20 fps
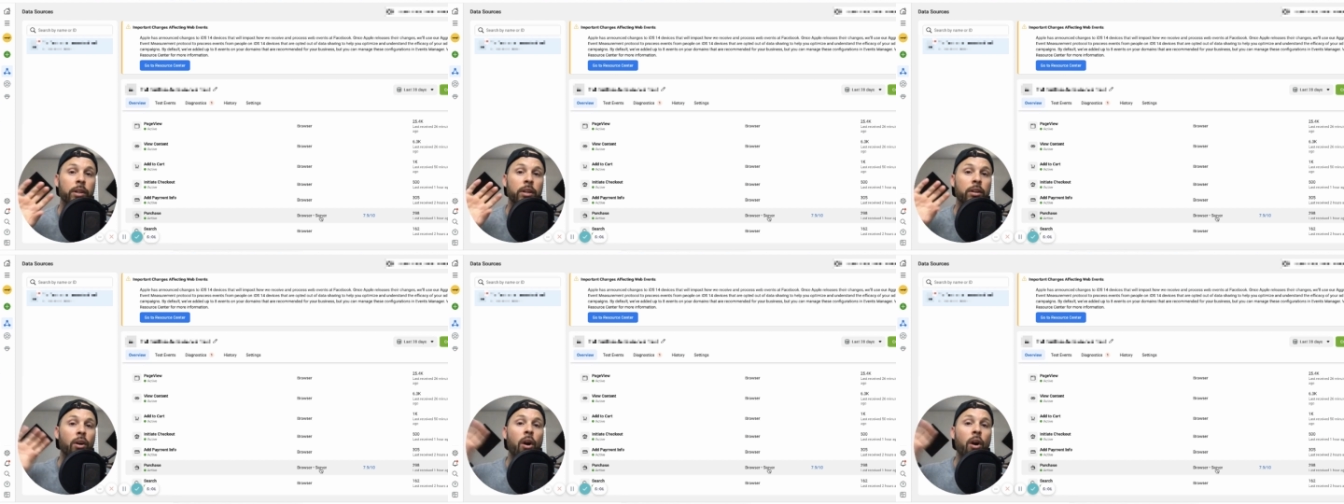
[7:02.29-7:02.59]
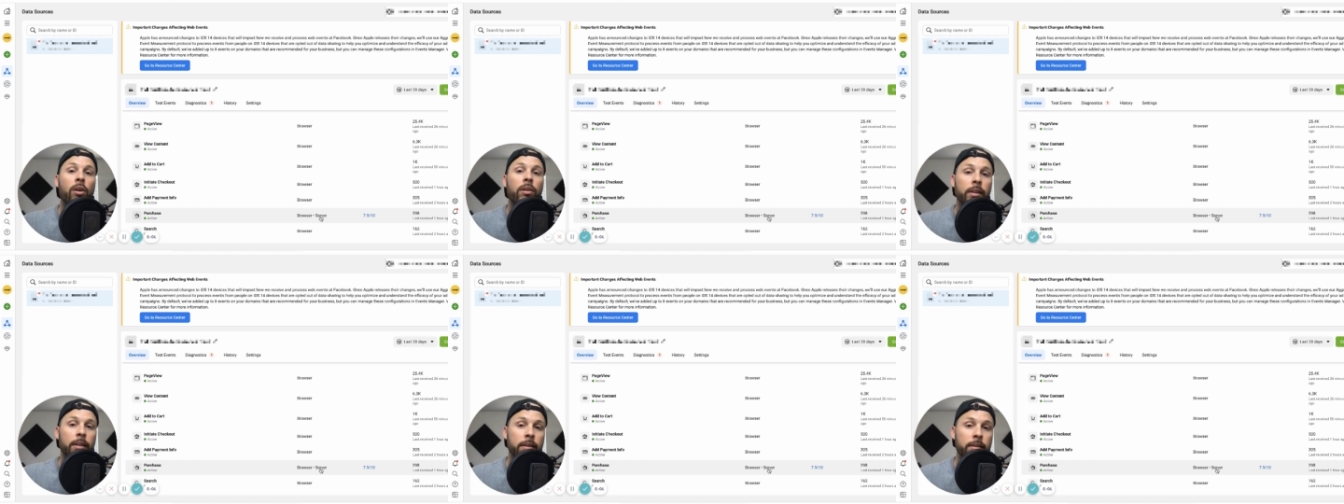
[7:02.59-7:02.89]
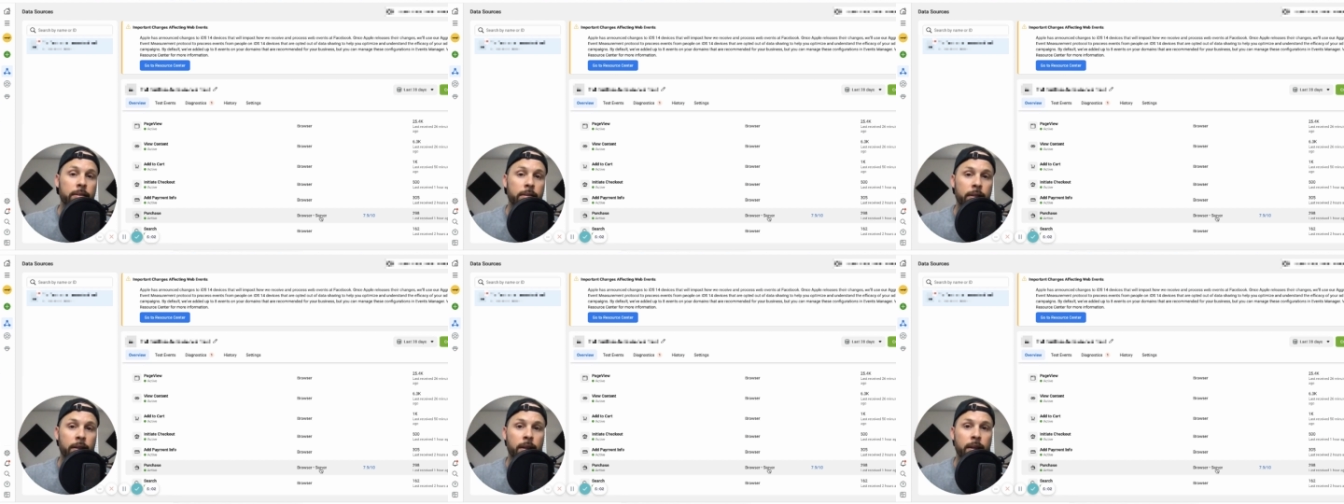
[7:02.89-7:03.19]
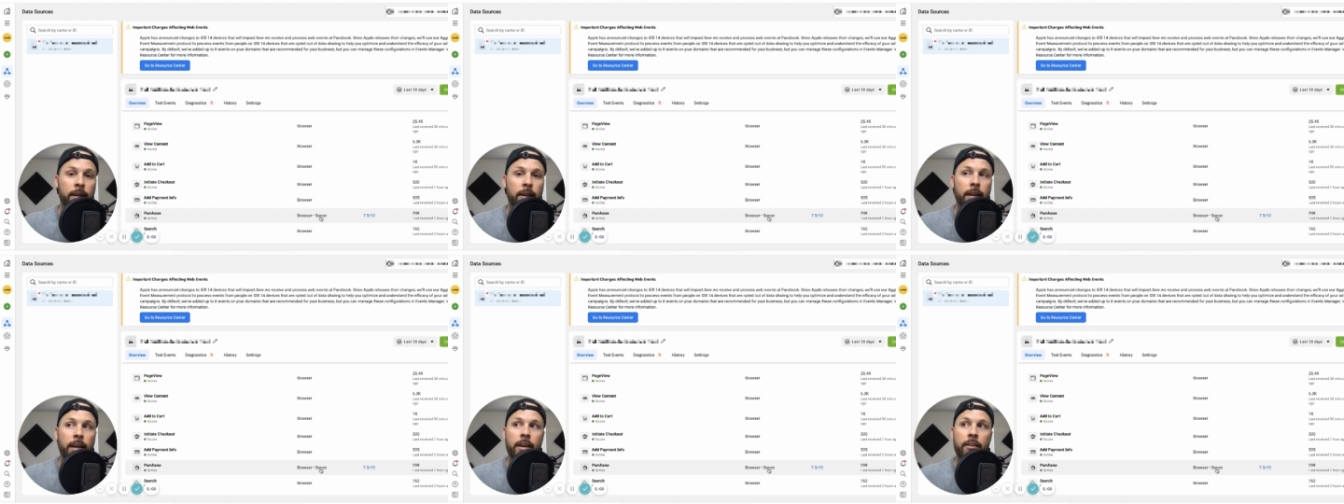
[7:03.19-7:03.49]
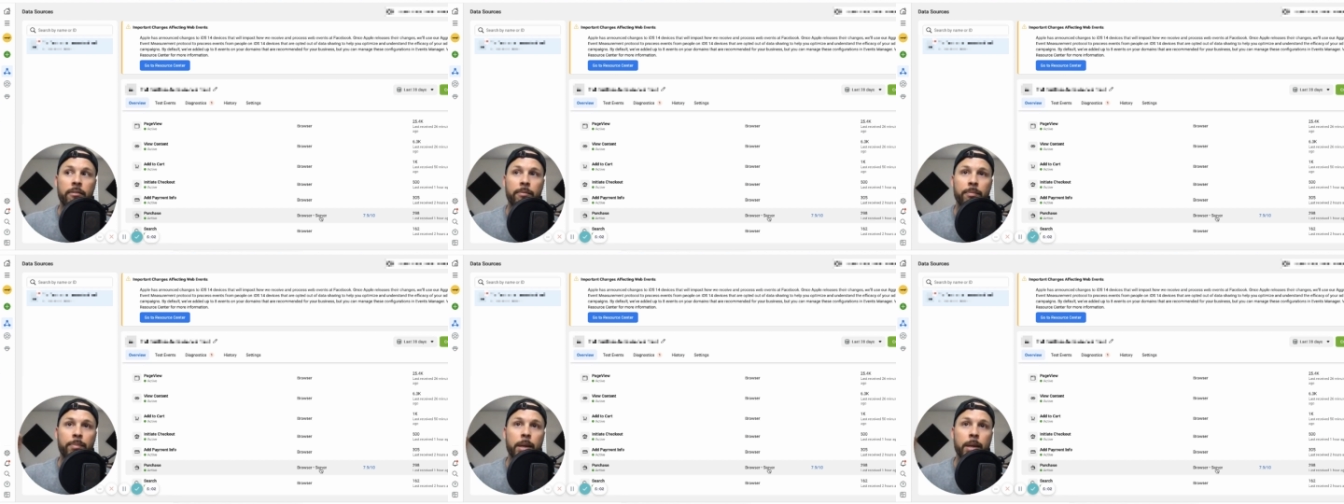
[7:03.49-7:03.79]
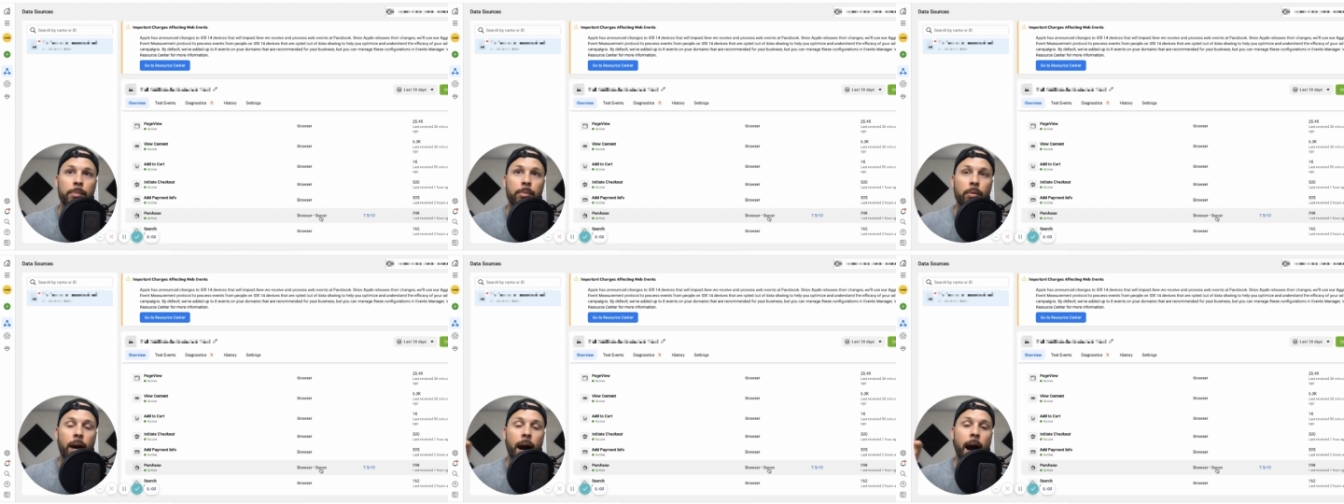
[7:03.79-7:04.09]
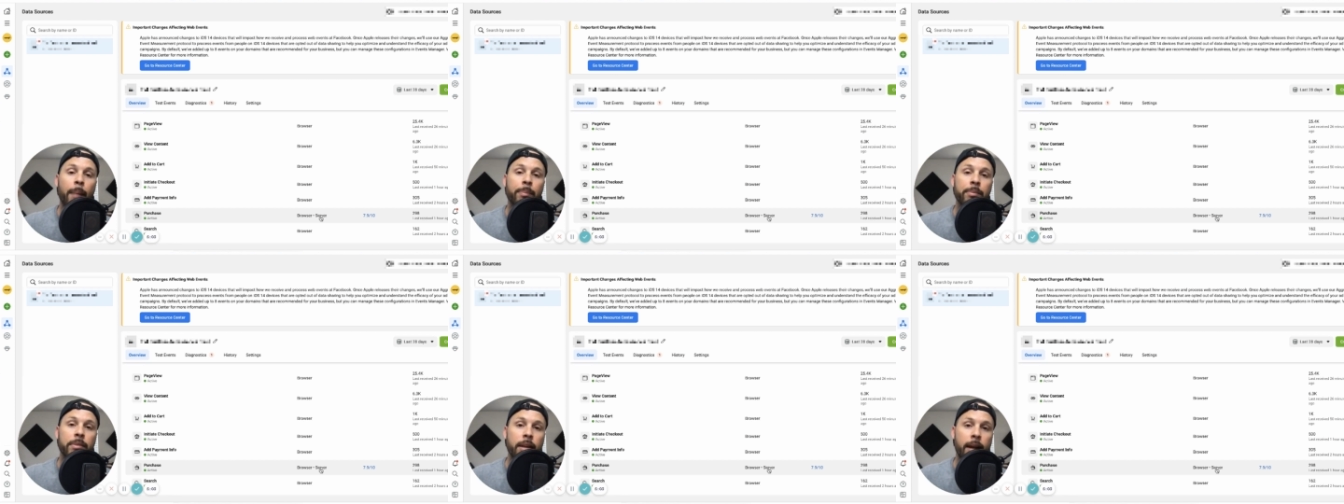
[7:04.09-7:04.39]
regardless if people
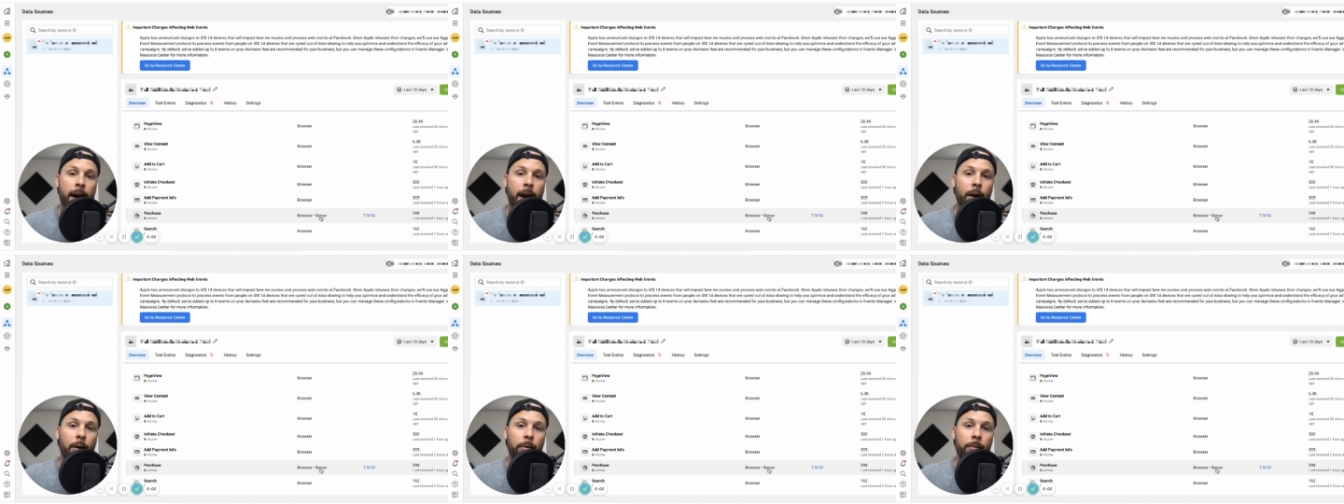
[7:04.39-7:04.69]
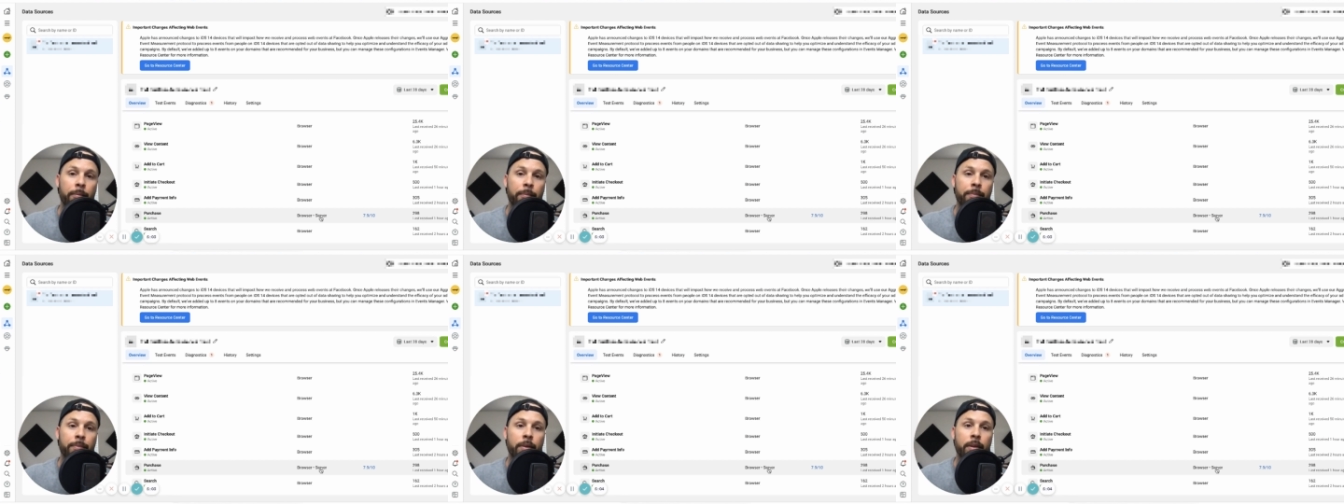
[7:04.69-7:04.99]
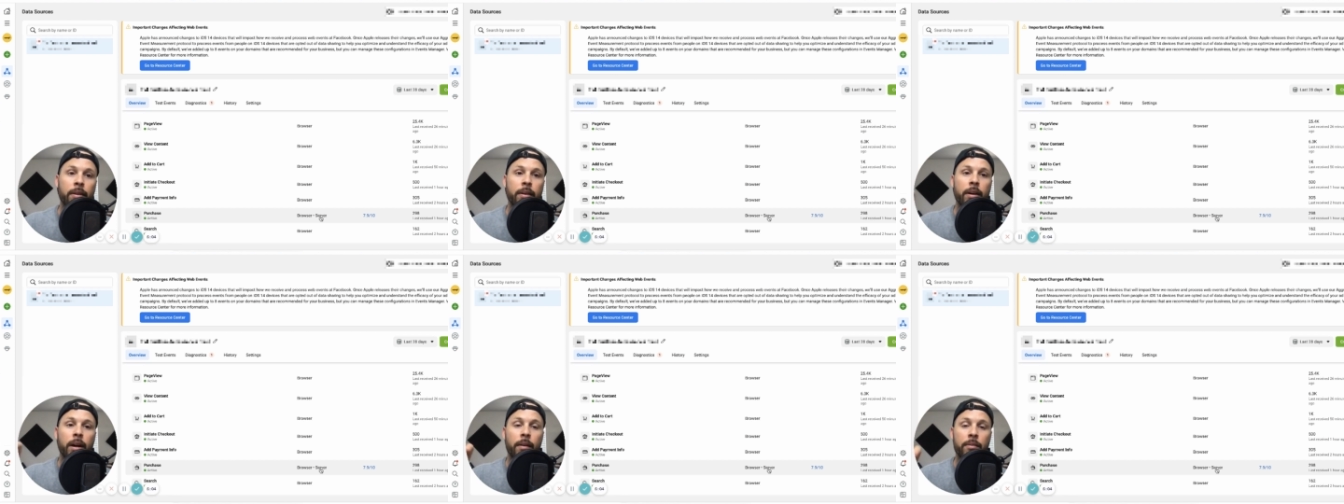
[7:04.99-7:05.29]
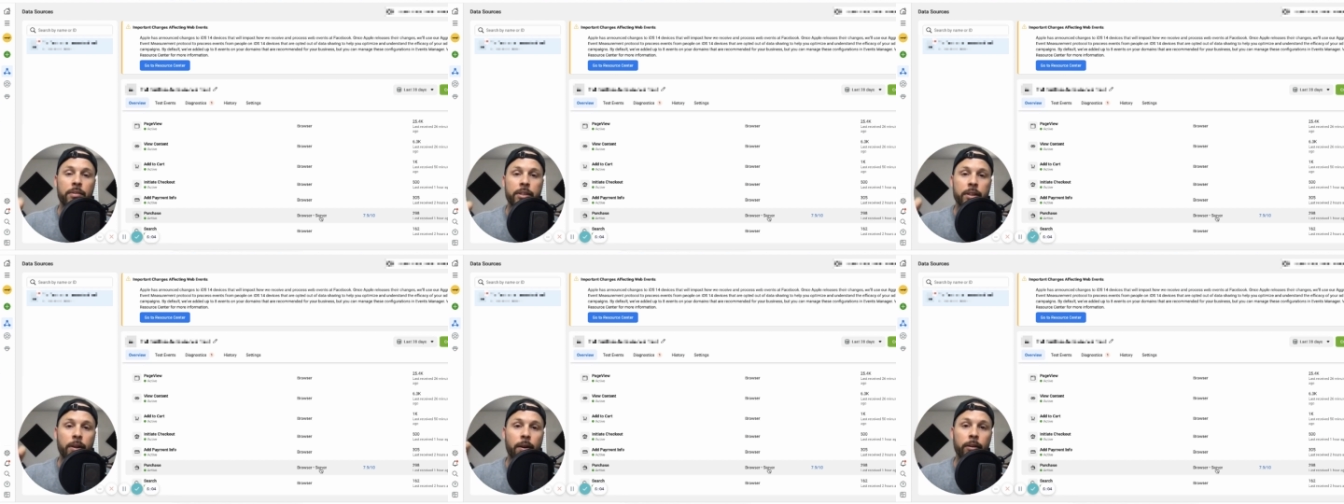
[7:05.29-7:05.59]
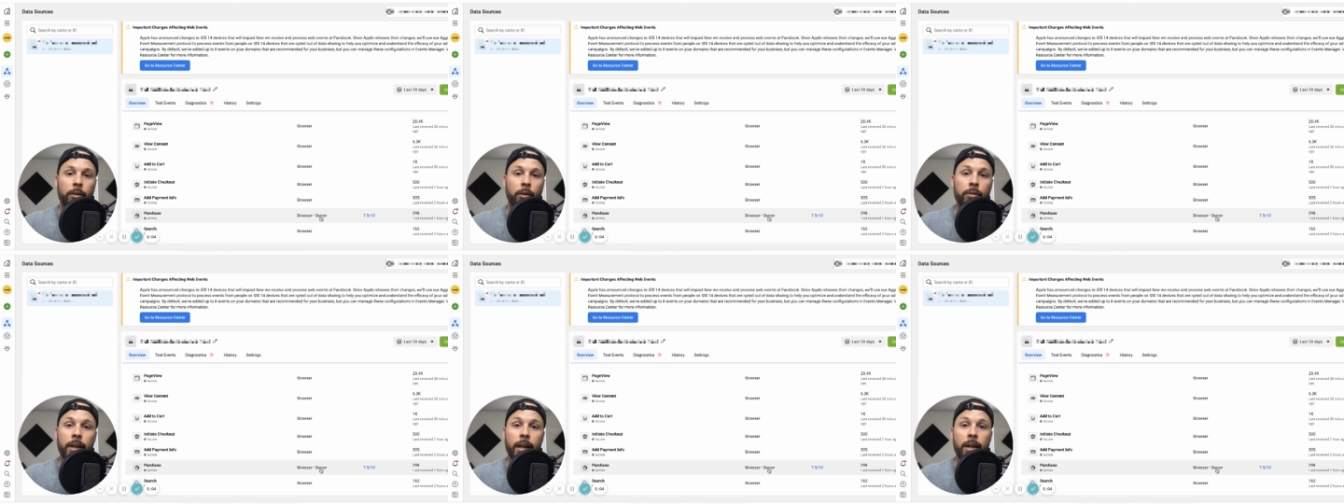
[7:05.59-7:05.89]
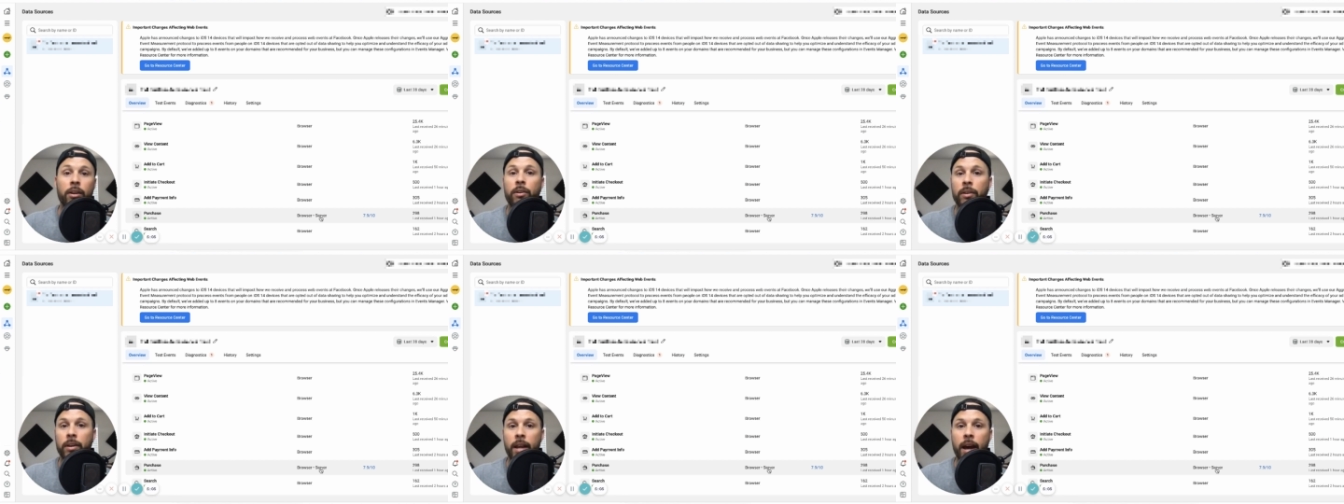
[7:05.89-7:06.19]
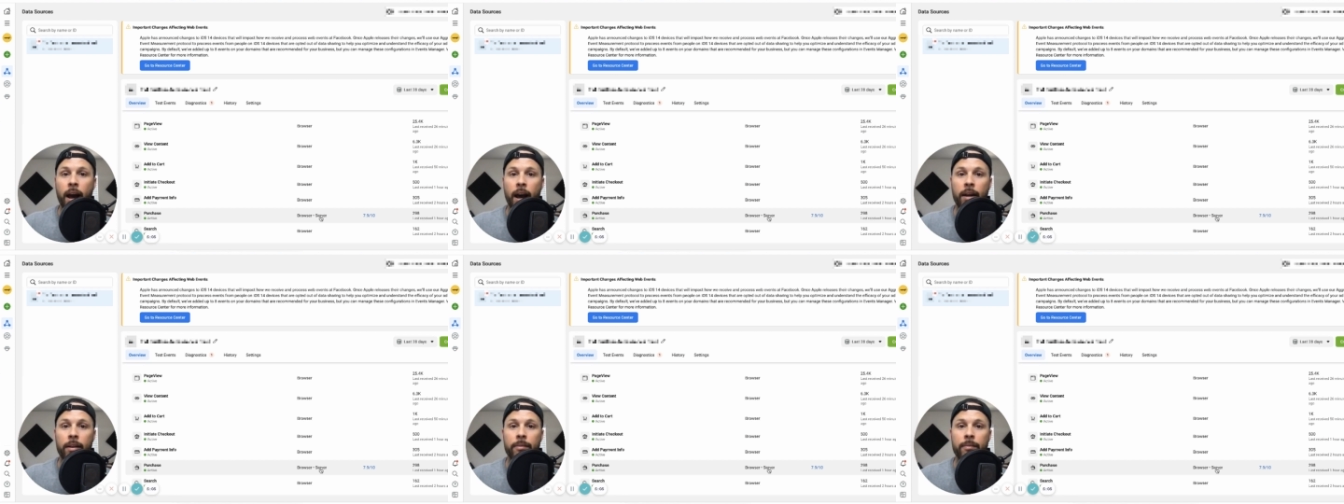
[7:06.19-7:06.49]
opted out of sharing their data or
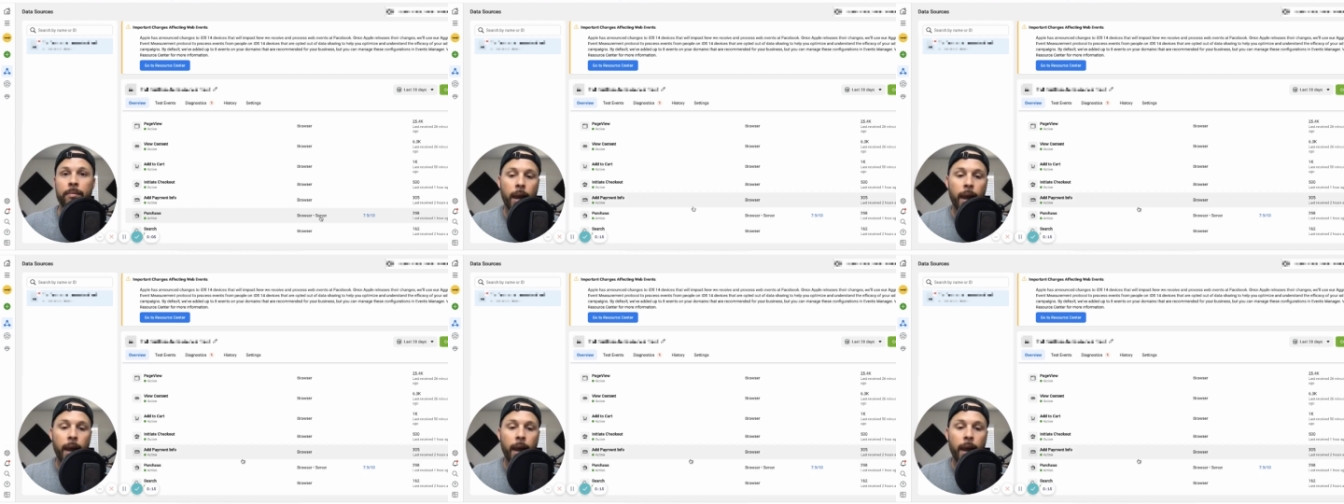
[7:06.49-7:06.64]
not.